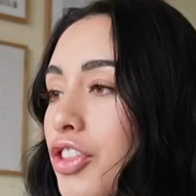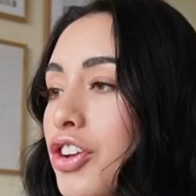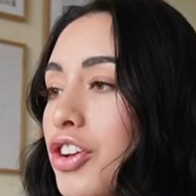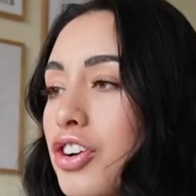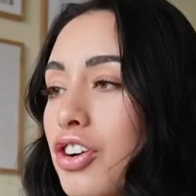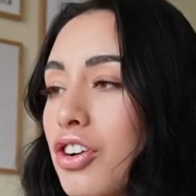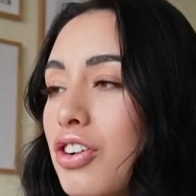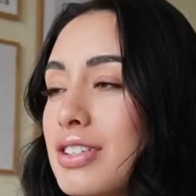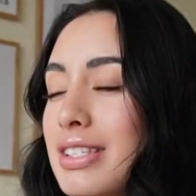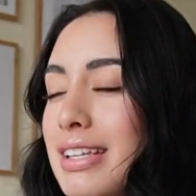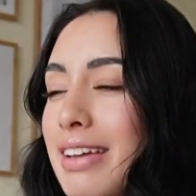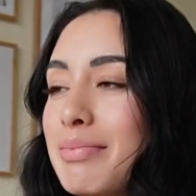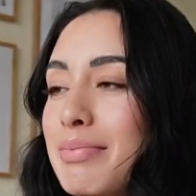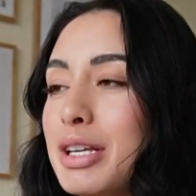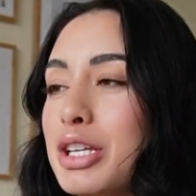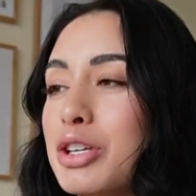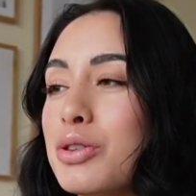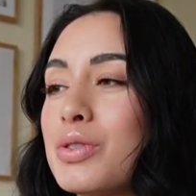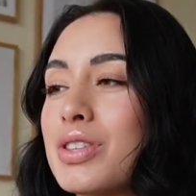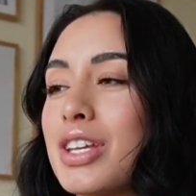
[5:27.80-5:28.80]
the girls, I've
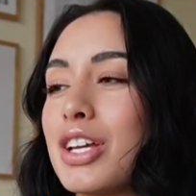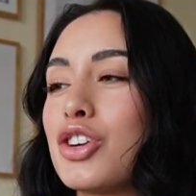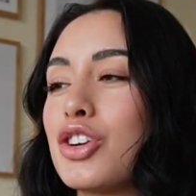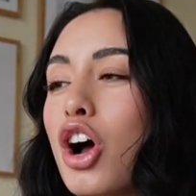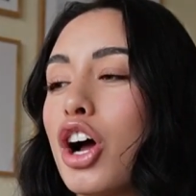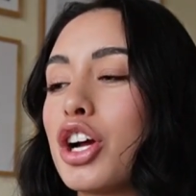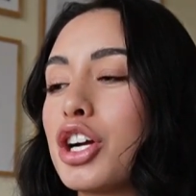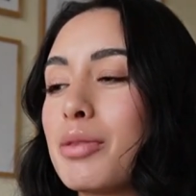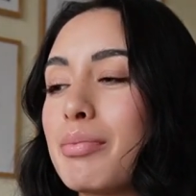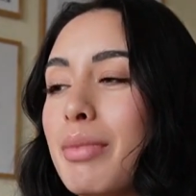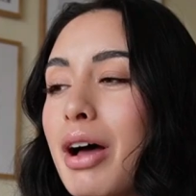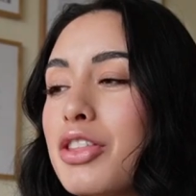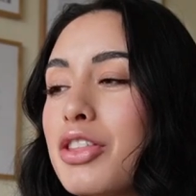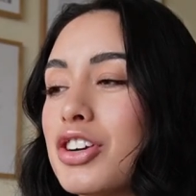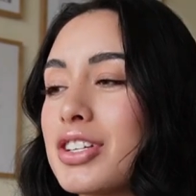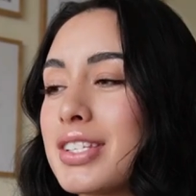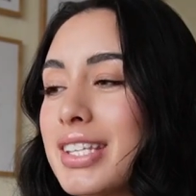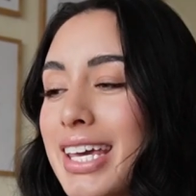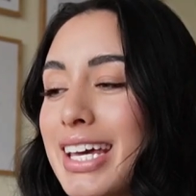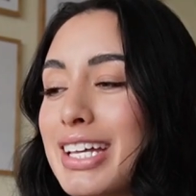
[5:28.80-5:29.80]
been using Not Your
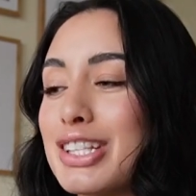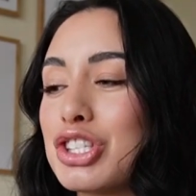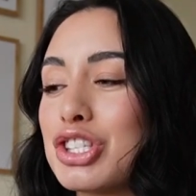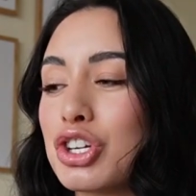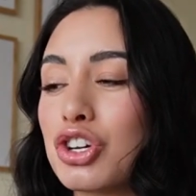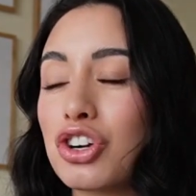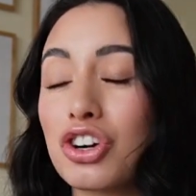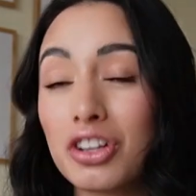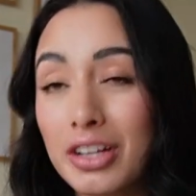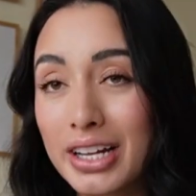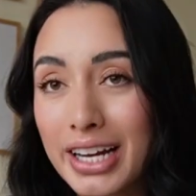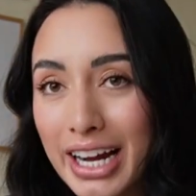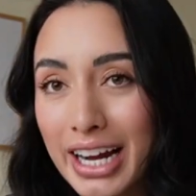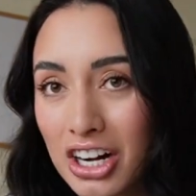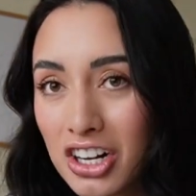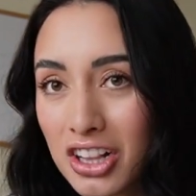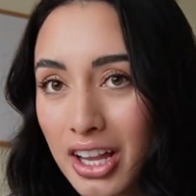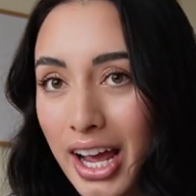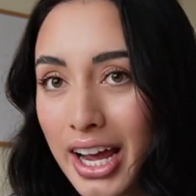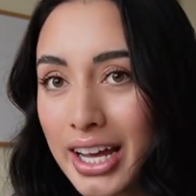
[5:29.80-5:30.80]
Mother's Kids Curly
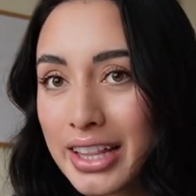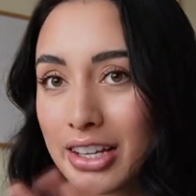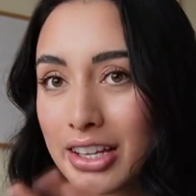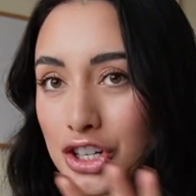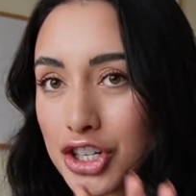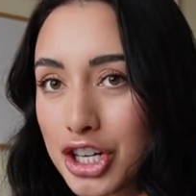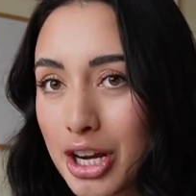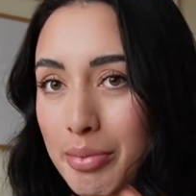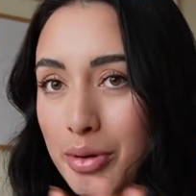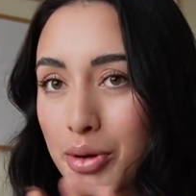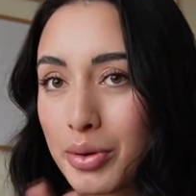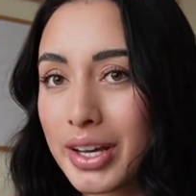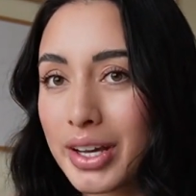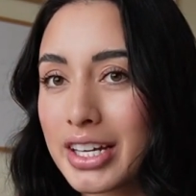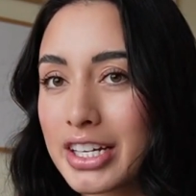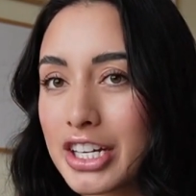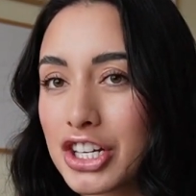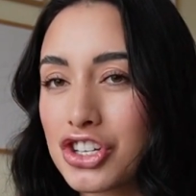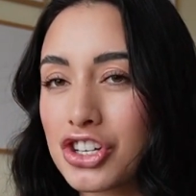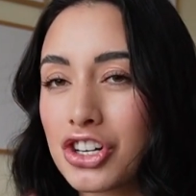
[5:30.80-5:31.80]
Care line, their shampoo and
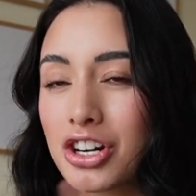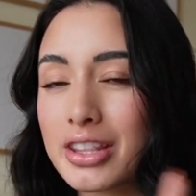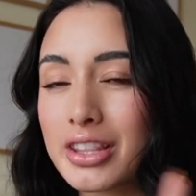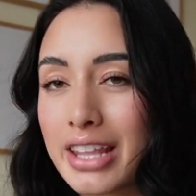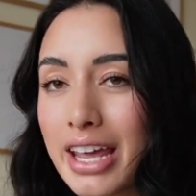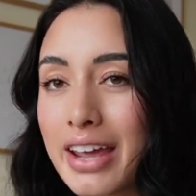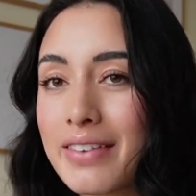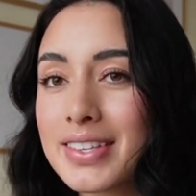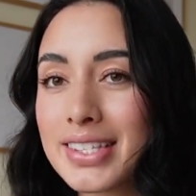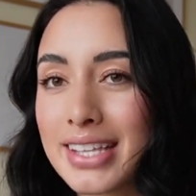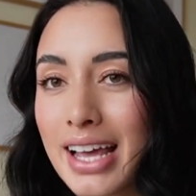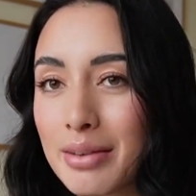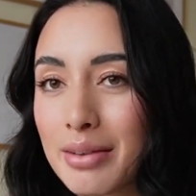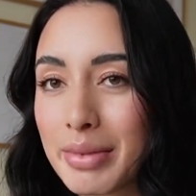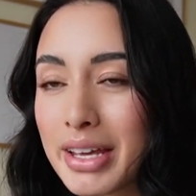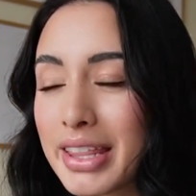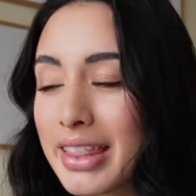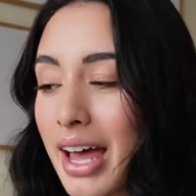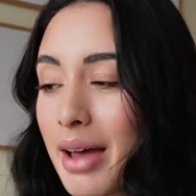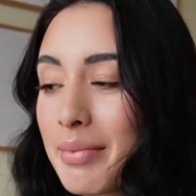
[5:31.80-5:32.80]
conditioner. They've sent
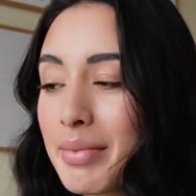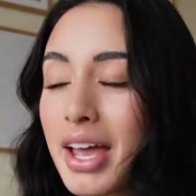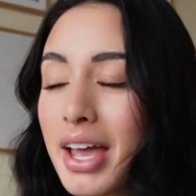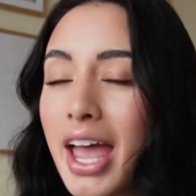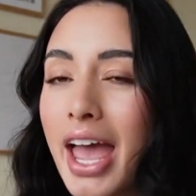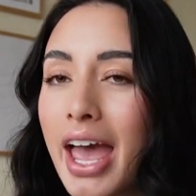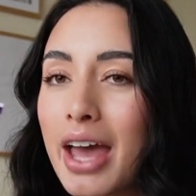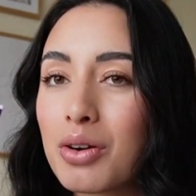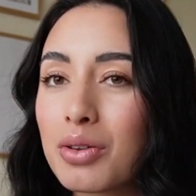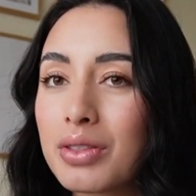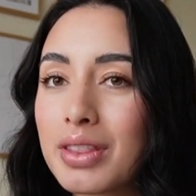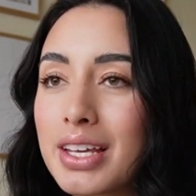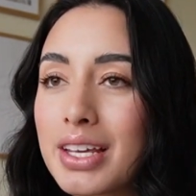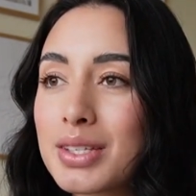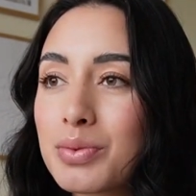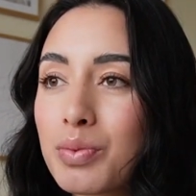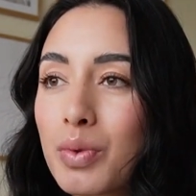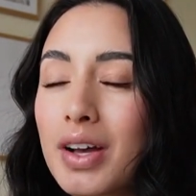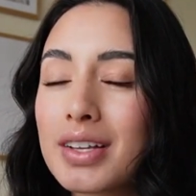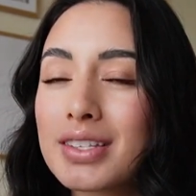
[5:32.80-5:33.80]
me them, and
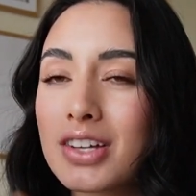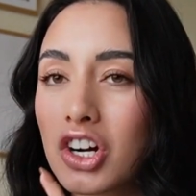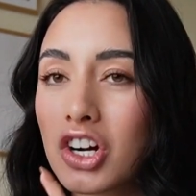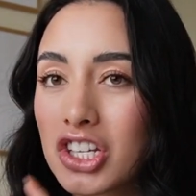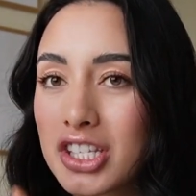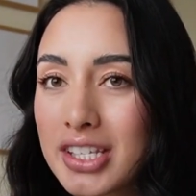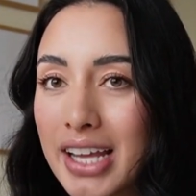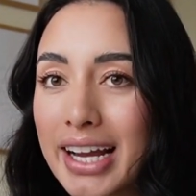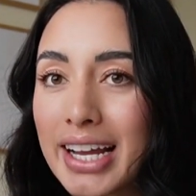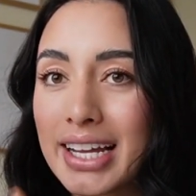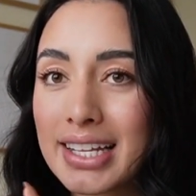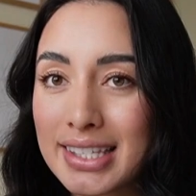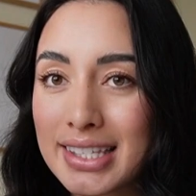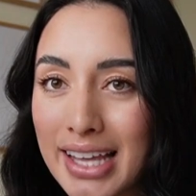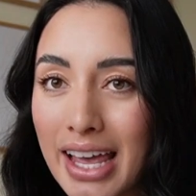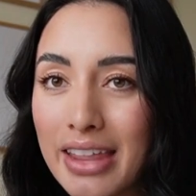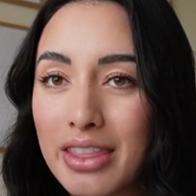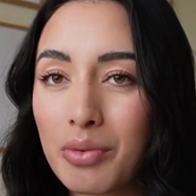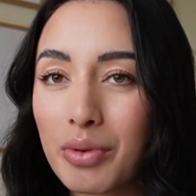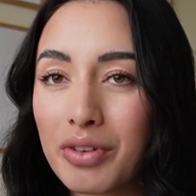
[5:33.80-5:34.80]
this was our second
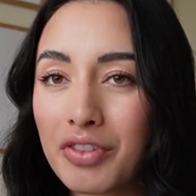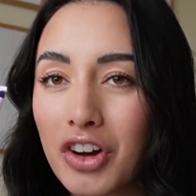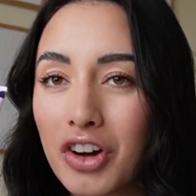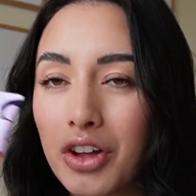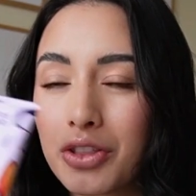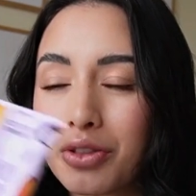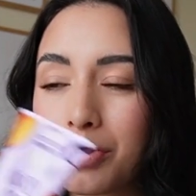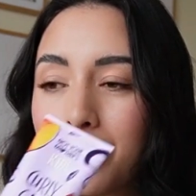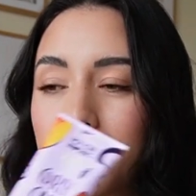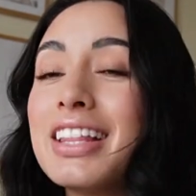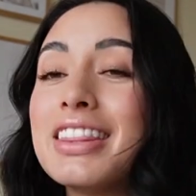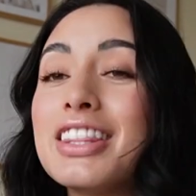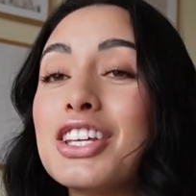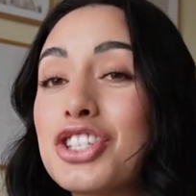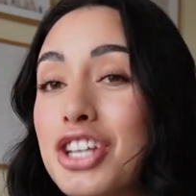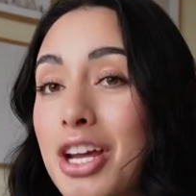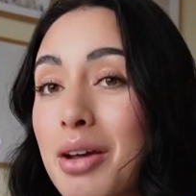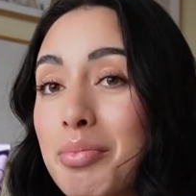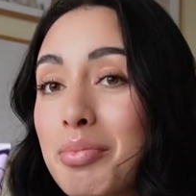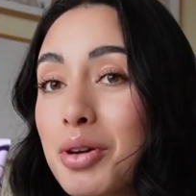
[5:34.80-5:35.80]
set that we've gone through. The
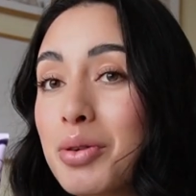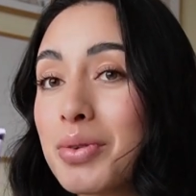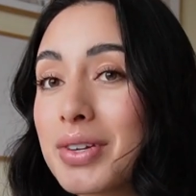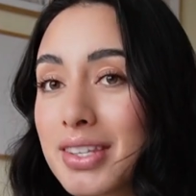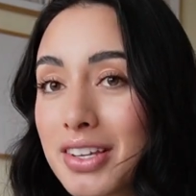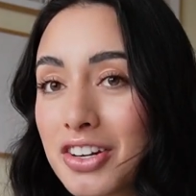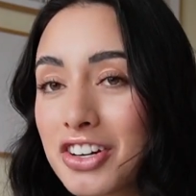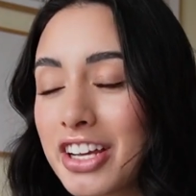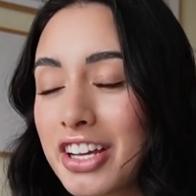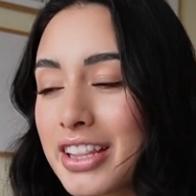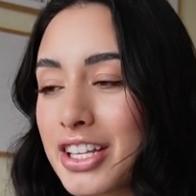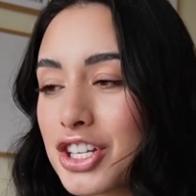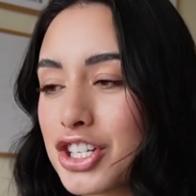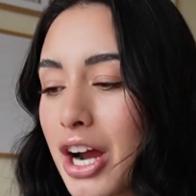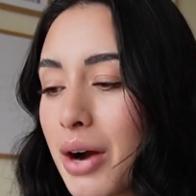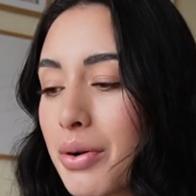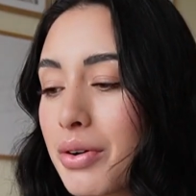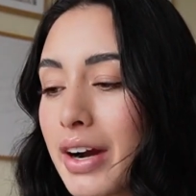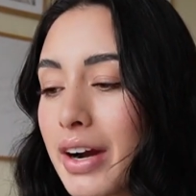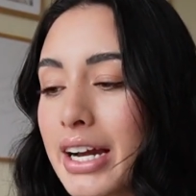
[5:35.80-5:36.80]
shampoo is literally in the
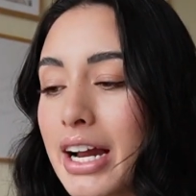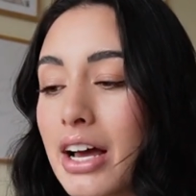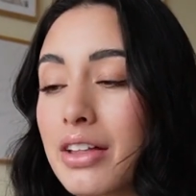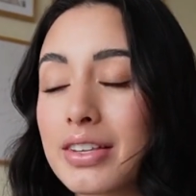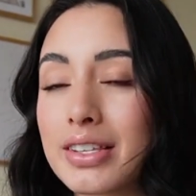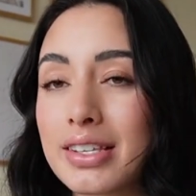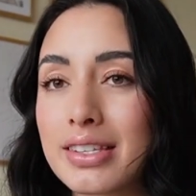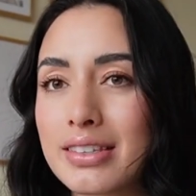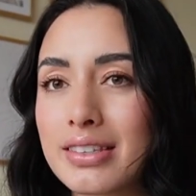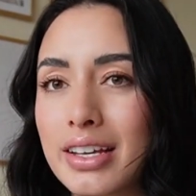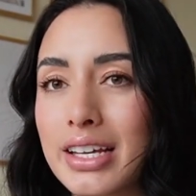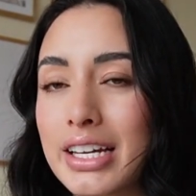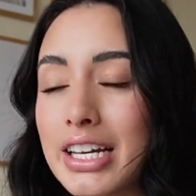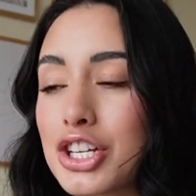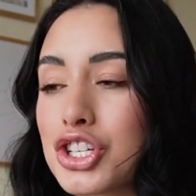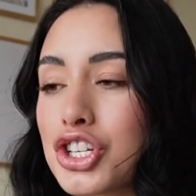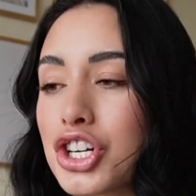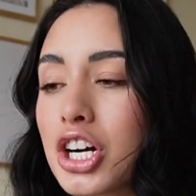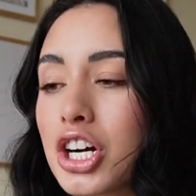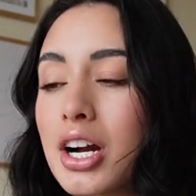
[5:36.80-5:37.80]
shower right now. This is the
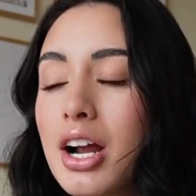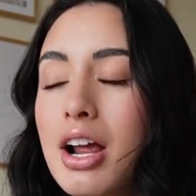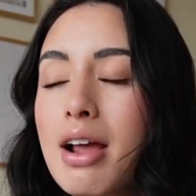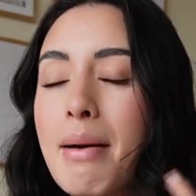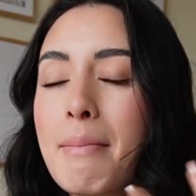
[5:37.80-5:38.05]
conditioner.